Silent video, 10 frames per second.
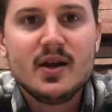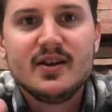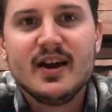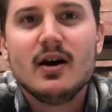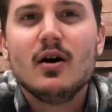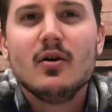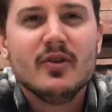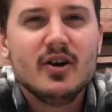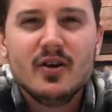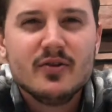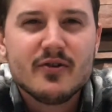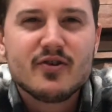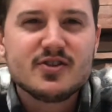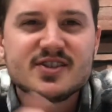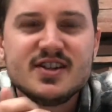Now, the
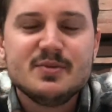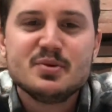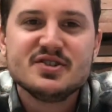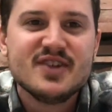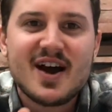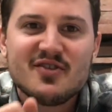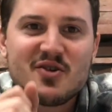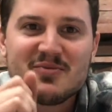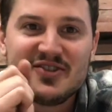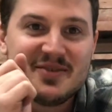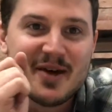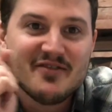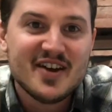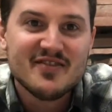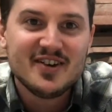first steep is not normally my
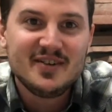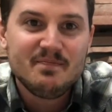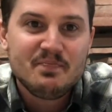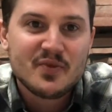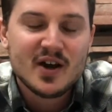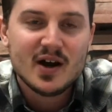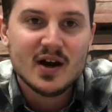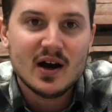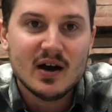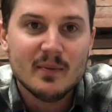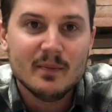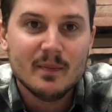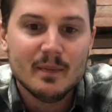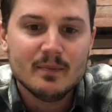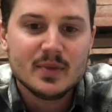favorite
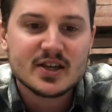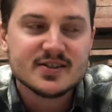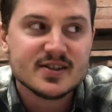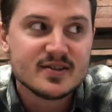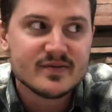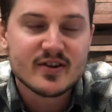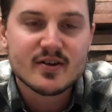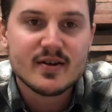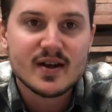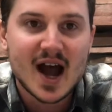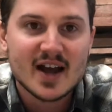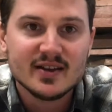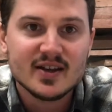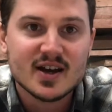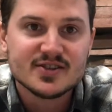because it's very highly
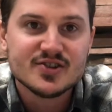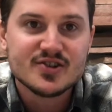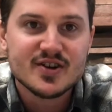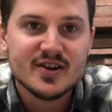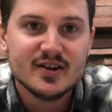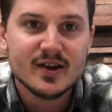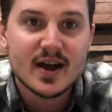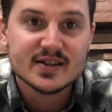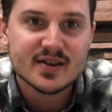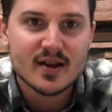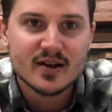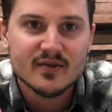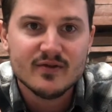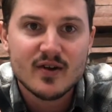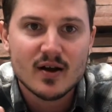concentrated. It has a
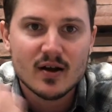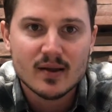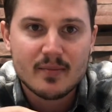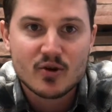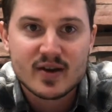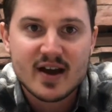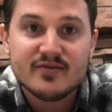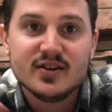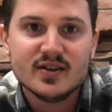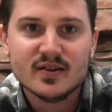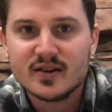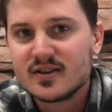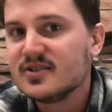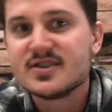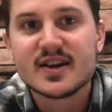lot more caffeine than
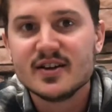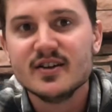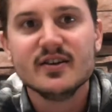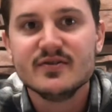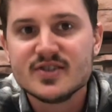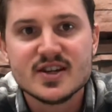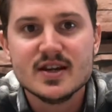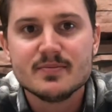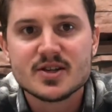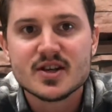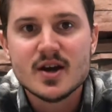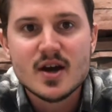consecutive steeps.